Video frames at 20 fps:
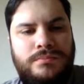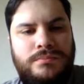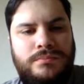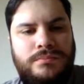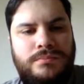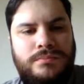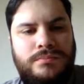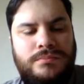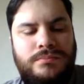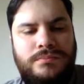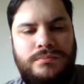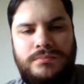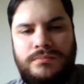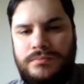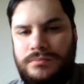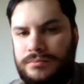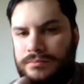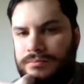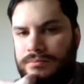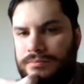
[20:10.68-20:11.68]

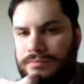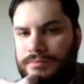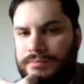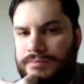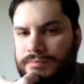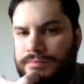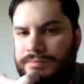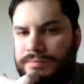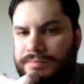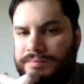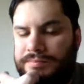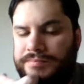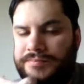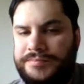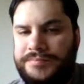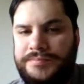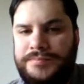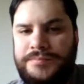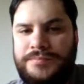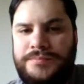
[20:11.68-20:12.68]

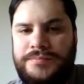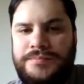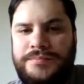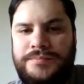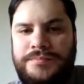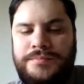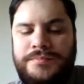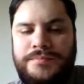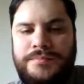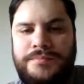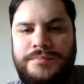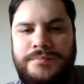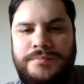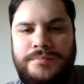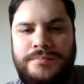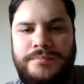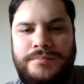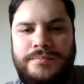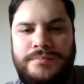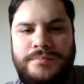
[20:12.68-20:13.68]

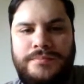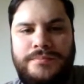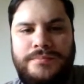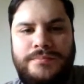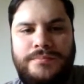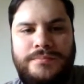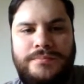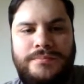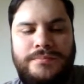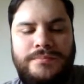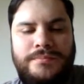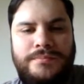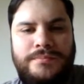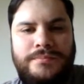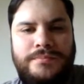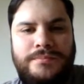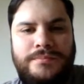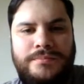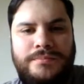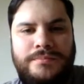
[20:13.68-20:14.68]

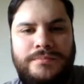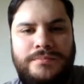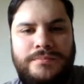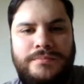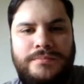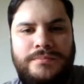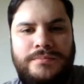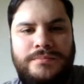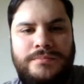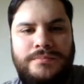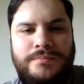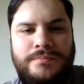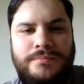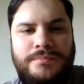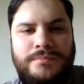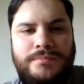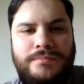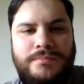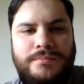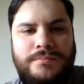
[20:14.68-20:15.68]

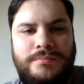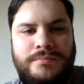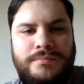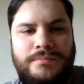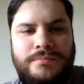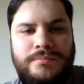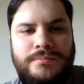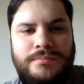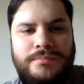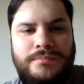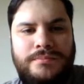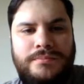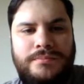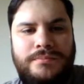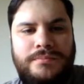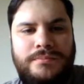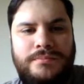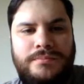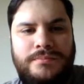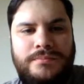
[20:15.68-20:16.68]

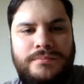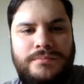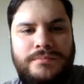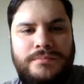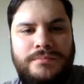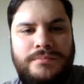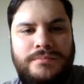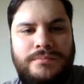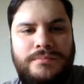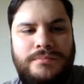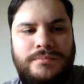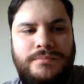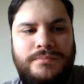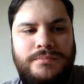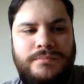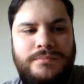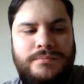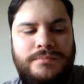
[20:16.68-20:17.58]
This person isn't speaking.